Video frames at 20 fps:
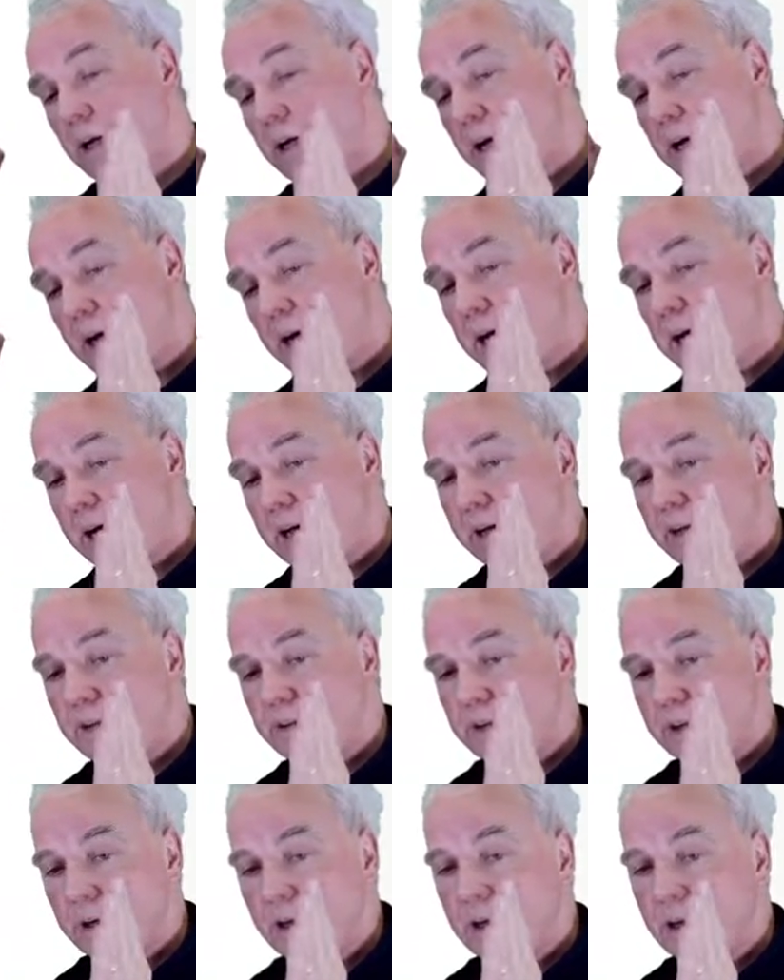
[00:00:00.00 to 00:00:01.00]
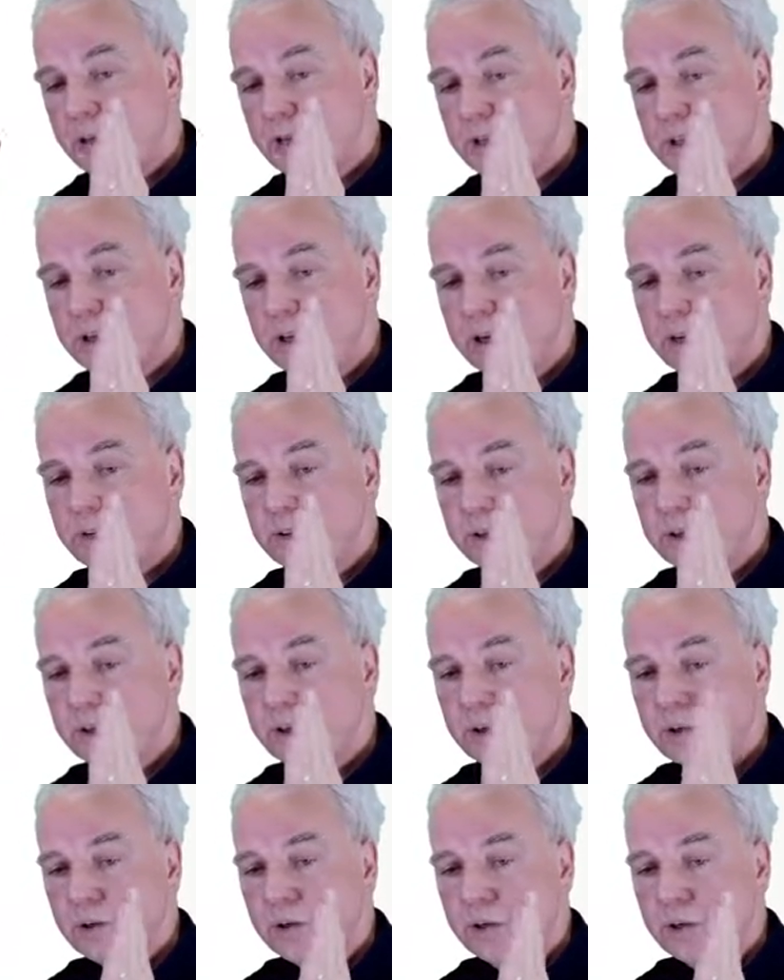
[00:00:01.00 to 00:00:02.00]
And the last
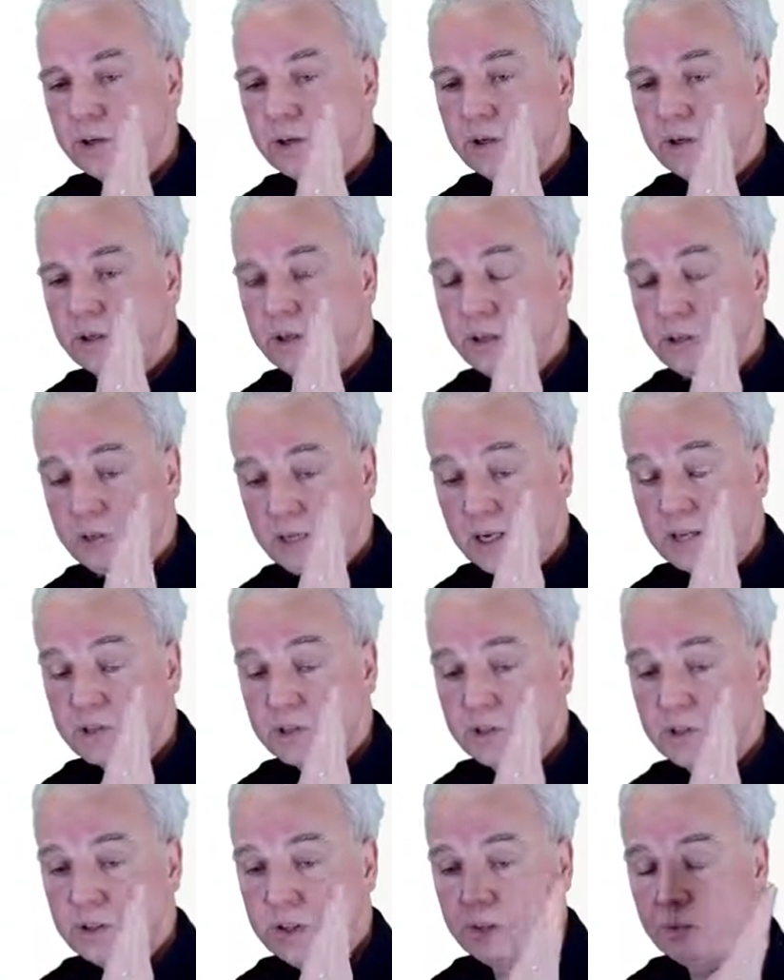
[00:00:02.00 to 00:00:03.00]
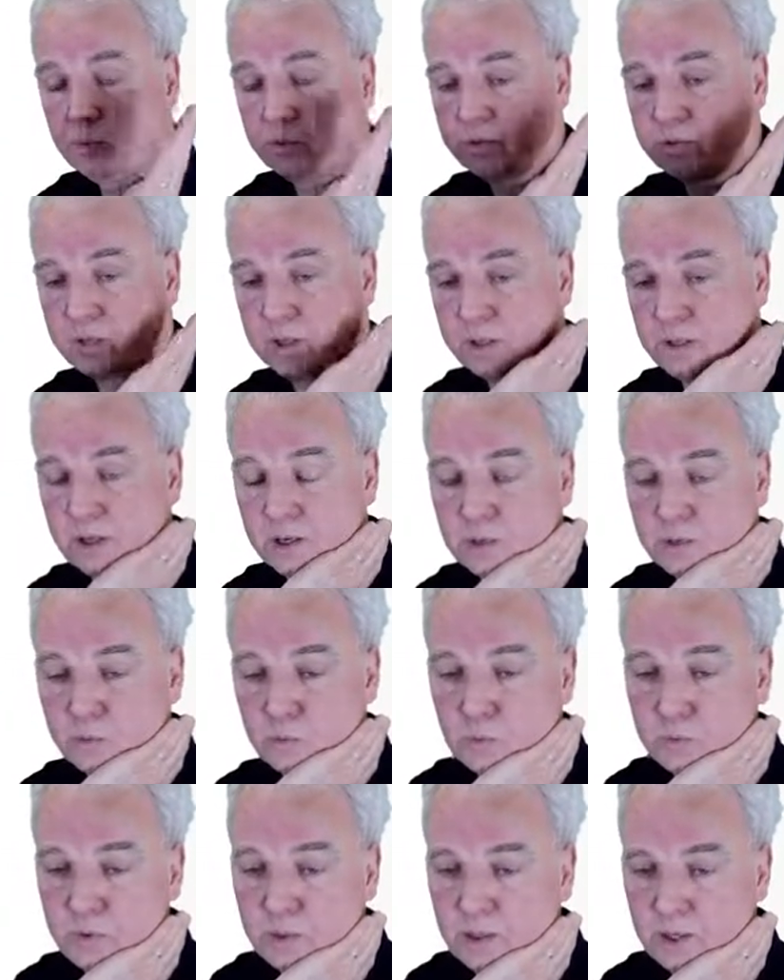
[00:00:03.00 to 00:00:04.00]
character uh, in the ASCII tables, uh, that is
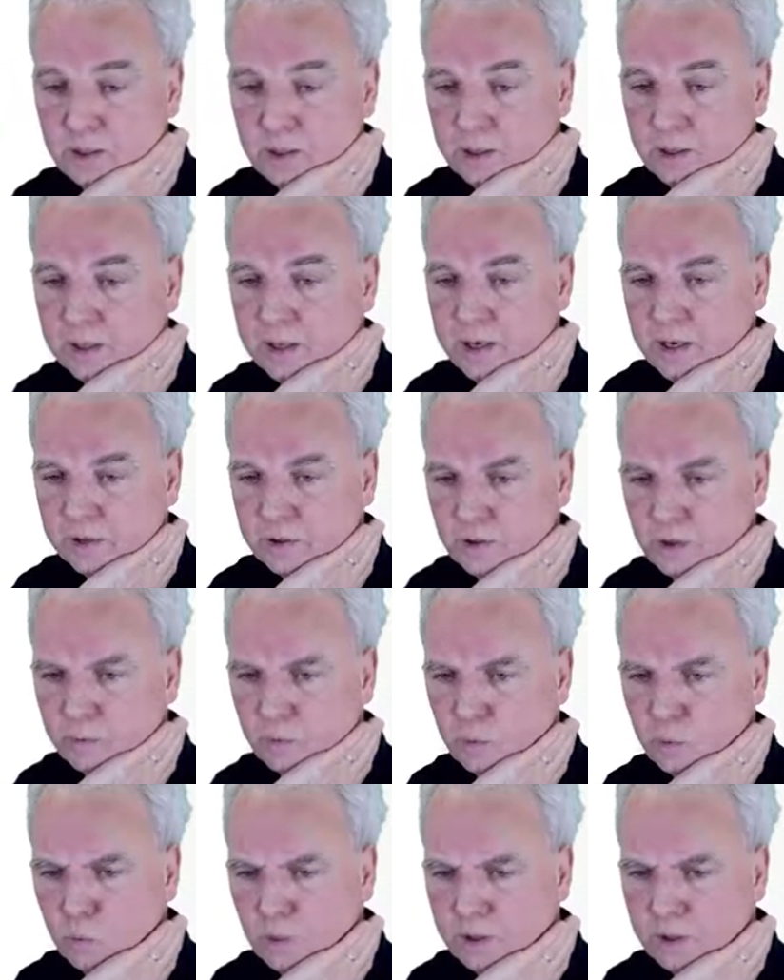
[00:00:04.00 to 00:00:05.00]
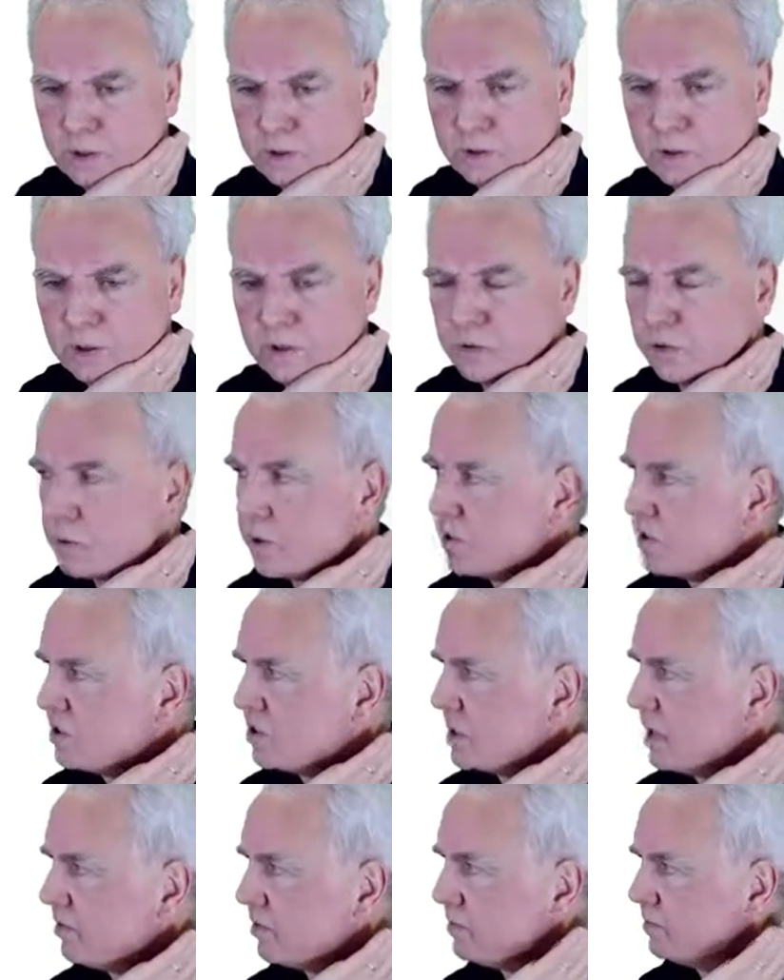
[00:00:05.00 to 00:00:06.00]
would be uh, character number
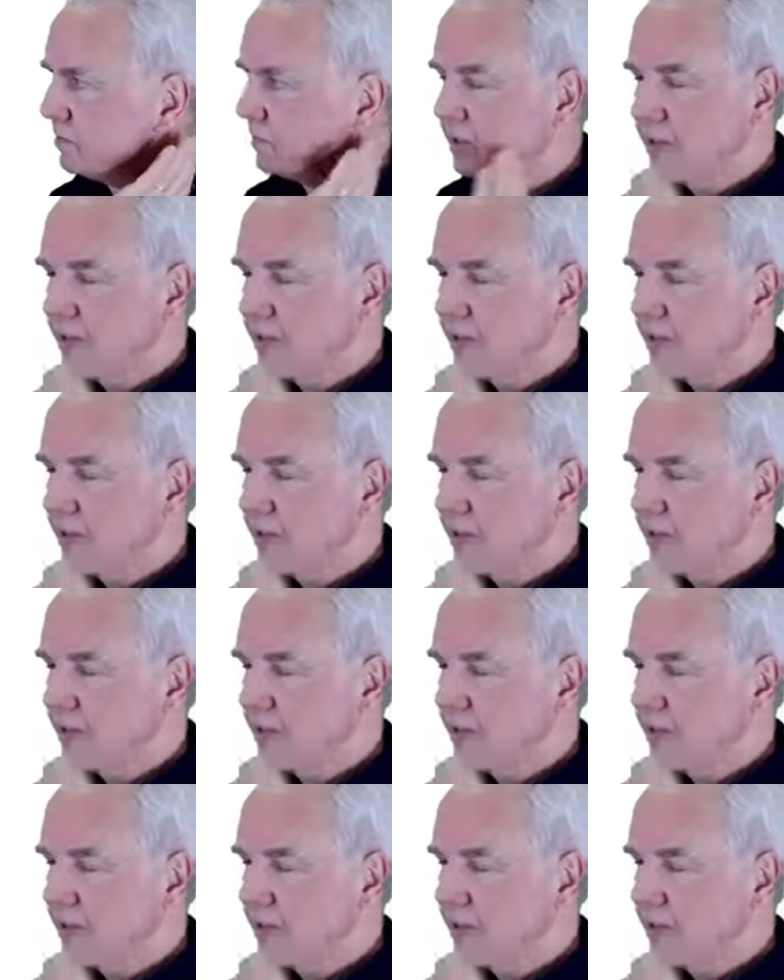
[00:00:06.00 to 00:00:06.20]
127.